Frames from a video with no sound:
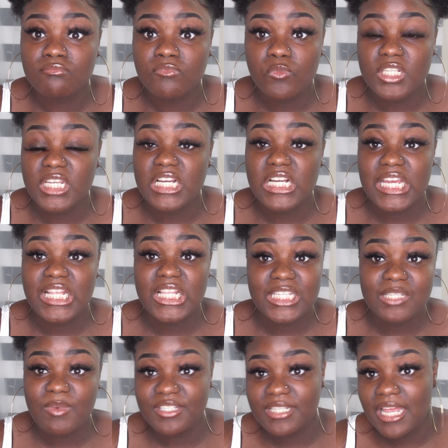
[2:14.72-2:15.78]
was like, okay, this
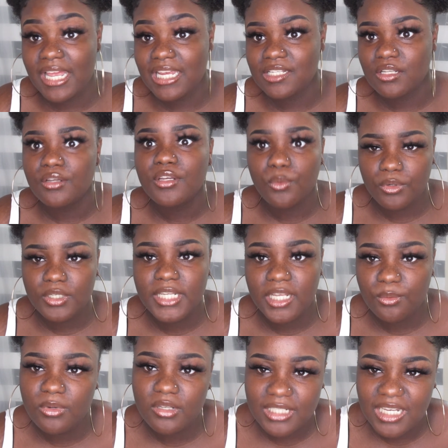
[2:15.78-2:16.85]
is my size, knowing
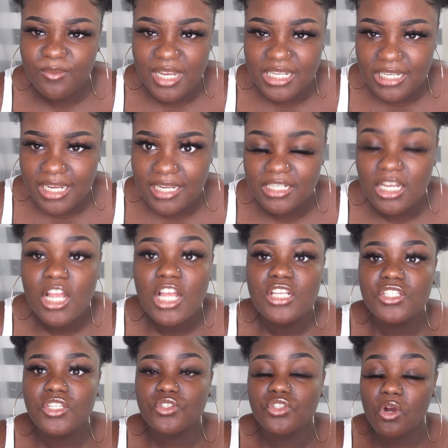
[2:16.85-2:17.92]
damn well it's not my size.
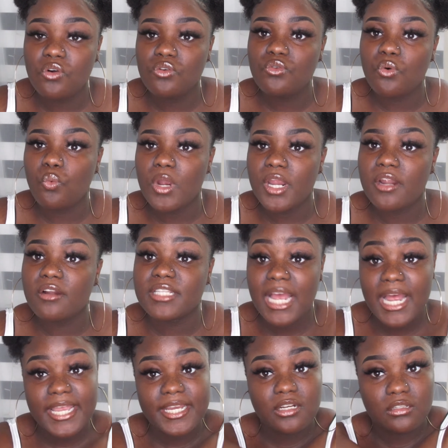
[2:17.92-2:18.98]
So don't wear
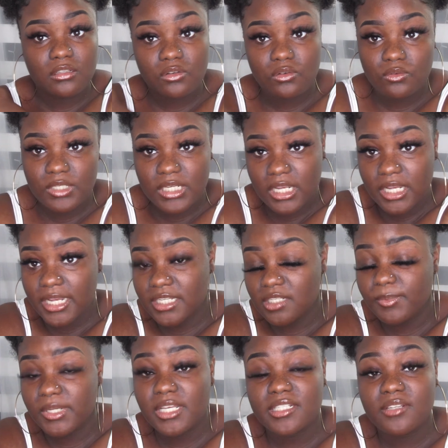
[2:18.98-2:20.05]
tight clothes, guys,
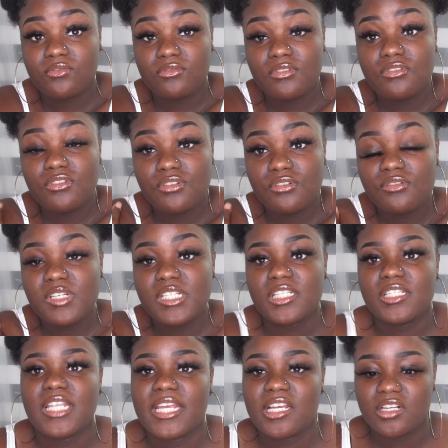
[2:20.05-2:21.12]
because if you do, it's
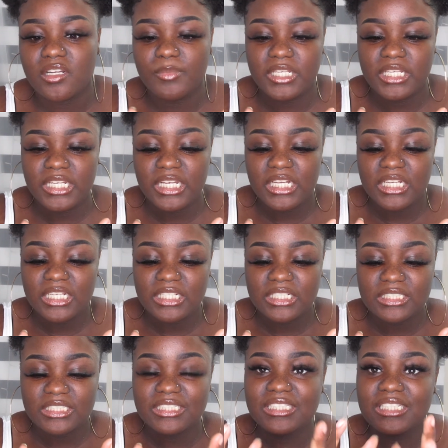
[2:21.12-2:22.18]
just like gonna be,
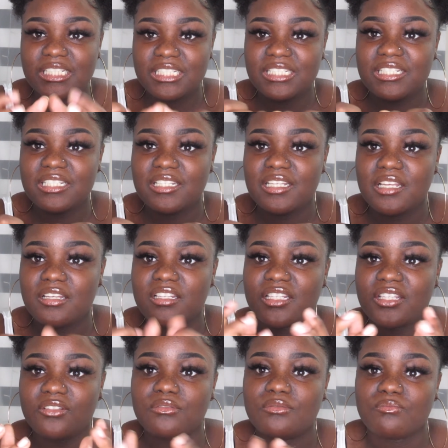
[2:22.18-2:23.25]

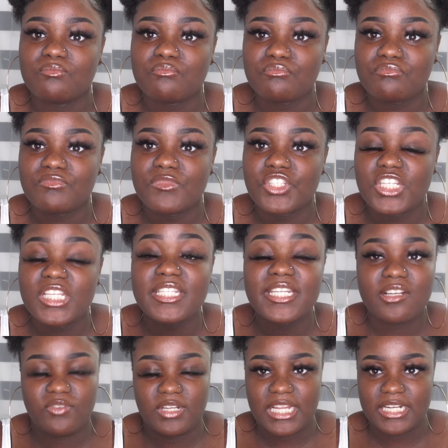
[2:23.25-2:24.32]
just
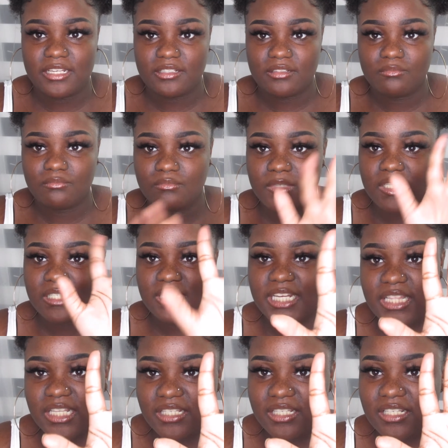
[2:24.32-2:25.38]
think of it like this.
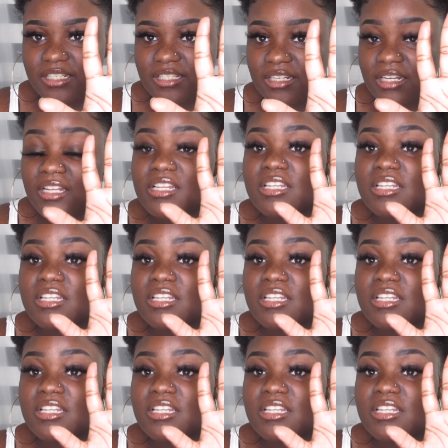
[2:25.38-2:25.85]
Say this is